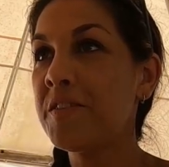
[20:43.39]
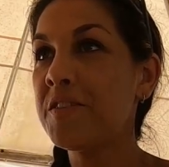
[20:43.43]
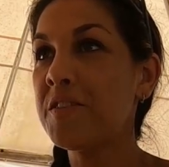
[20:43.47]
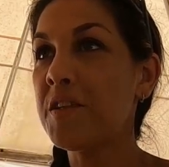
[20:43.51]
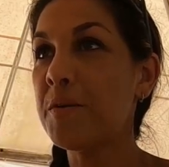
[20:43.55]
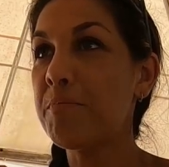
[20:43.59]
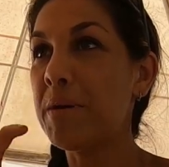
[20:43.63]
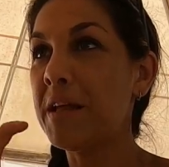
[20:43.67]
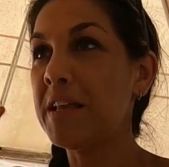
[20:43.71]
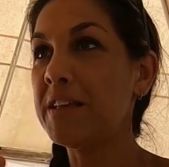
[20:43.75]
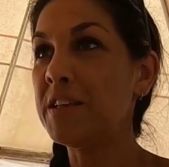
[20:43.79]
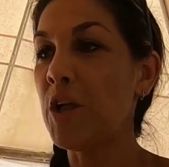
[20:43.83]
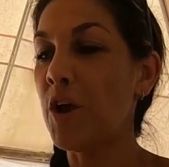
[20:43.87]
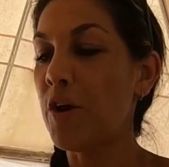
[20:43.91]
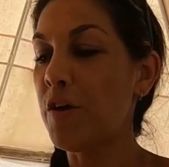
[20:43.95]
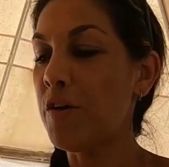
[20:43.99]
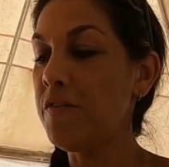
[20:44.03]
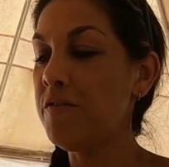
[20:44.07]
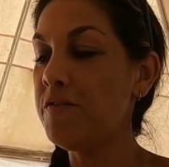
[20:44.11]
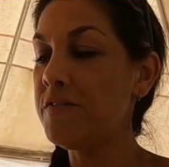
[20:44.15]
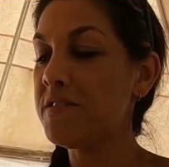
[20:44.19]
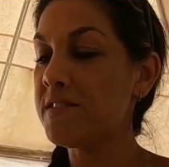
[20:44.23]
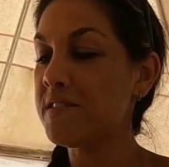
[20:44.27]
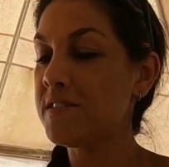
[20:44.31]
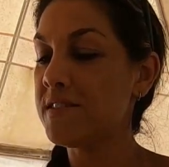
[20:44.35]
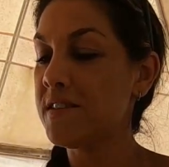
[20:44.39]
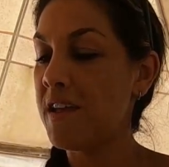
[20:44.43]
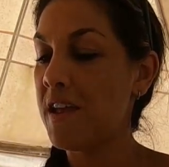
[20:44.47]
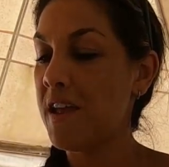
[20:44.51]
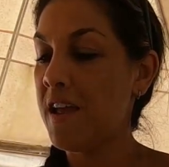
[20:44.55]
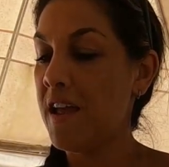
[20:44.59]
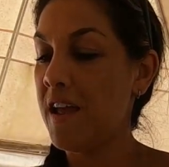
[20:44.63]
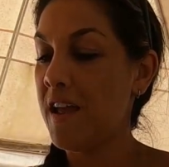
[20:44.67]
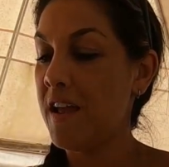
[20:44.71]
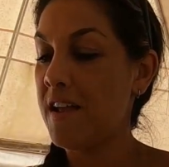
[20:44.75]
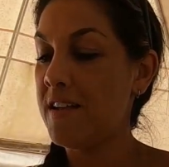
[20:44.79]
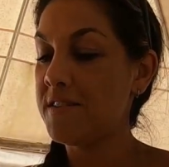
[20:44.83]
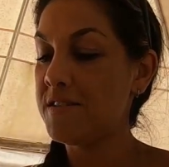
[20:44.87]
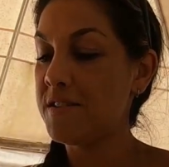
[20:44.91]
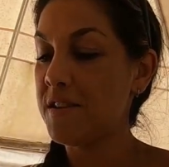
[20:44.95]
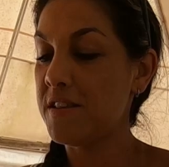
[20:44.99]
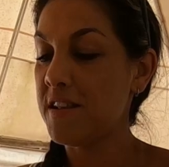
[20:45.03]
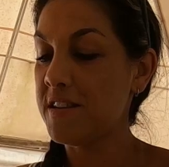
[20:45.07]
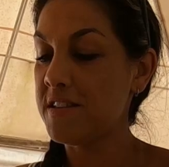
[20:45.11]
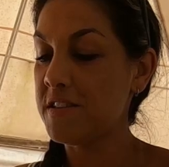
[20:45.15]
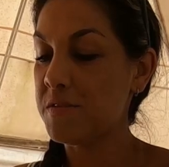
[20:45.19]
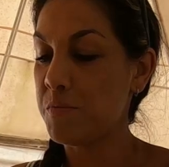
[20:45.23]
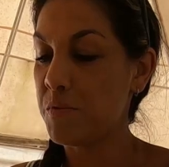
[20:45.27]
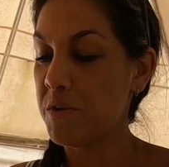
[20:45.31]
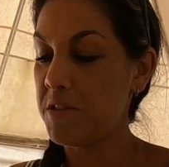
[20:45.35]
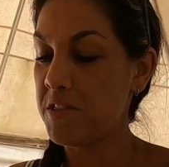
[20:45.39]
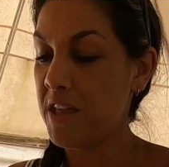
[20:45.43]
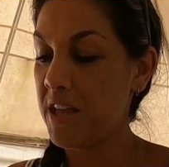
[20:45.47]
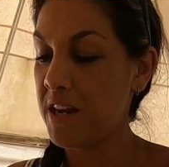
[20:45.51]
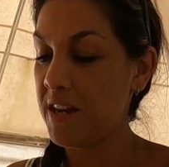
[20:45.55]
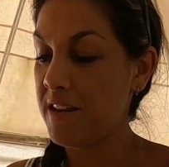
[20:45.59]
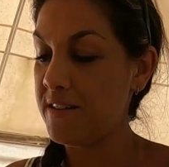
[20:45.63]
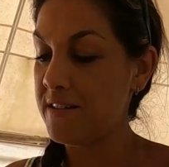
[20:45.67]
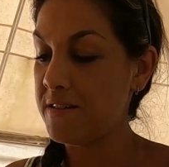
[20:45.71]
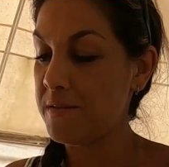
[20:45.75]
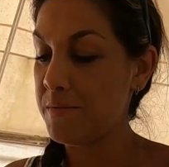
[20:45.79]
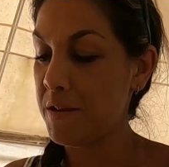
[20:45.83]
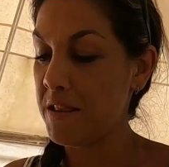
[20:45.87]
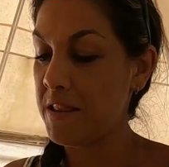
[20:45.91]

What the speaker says: the big loaves, so that's what that is,